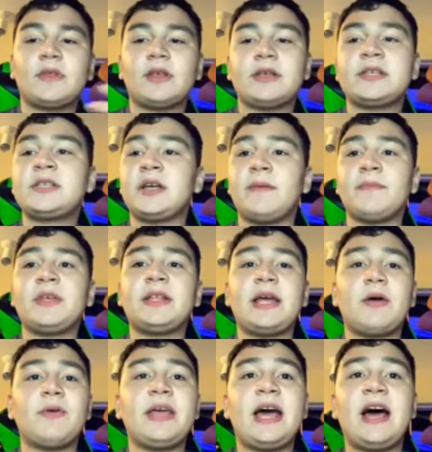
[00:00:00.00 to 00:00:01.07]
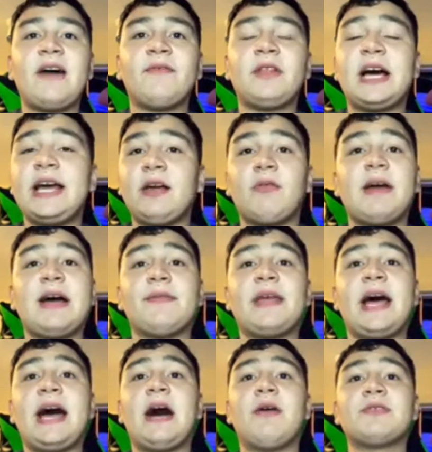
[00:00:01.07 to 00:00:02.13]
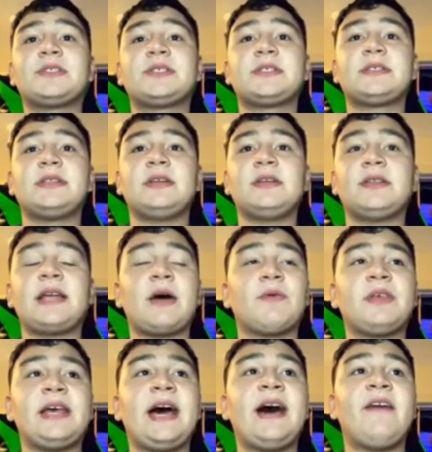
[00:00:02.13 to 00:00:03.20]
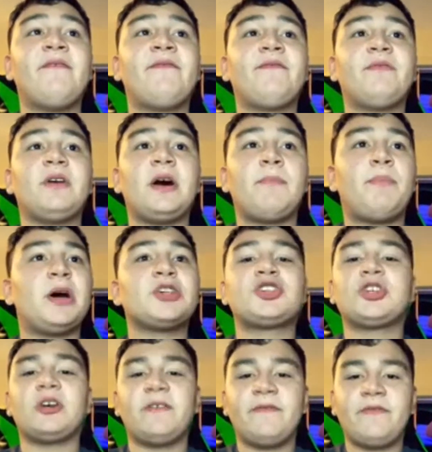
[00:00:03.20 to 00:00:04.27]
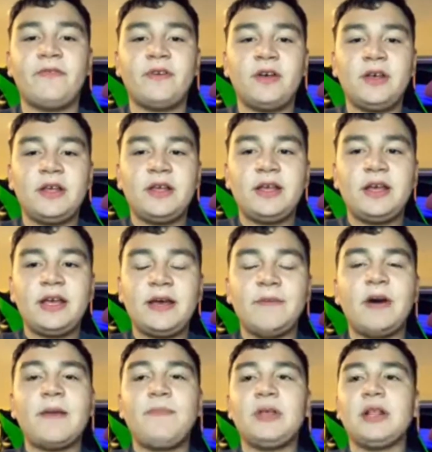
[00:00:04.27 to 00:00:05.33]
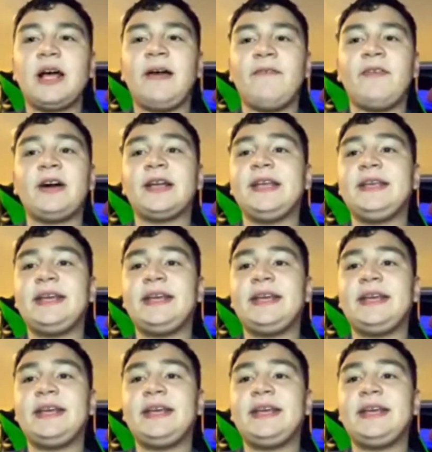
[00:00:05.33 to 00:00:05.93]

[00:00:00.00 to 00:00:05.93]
something that we have lying around the house that we have a bunch of. It might be like fucking